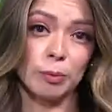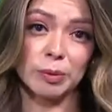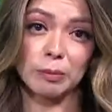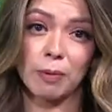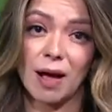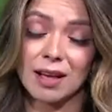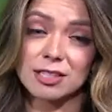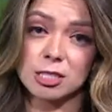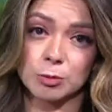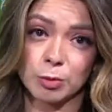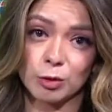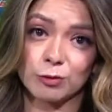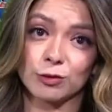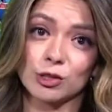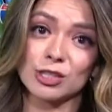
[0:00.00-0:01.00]
will be
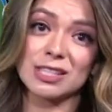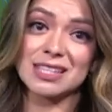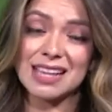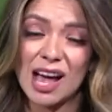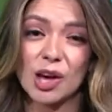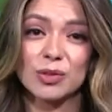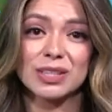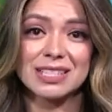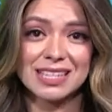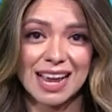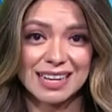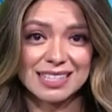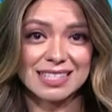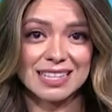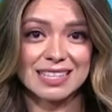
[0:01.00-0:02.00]
possible for South
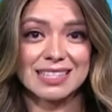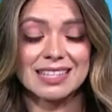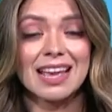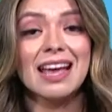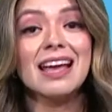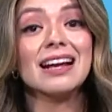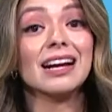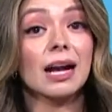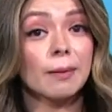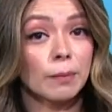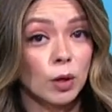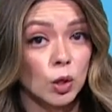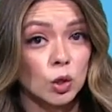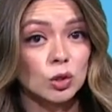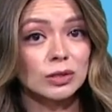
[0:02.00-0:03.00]
Texas come
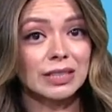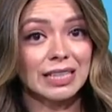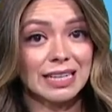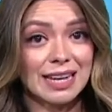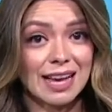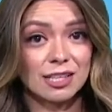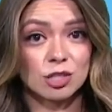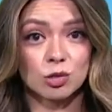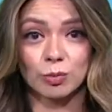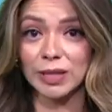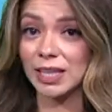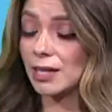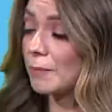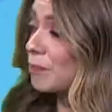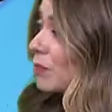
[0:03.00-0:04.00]
early next
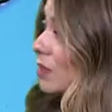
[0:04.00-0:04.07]
week.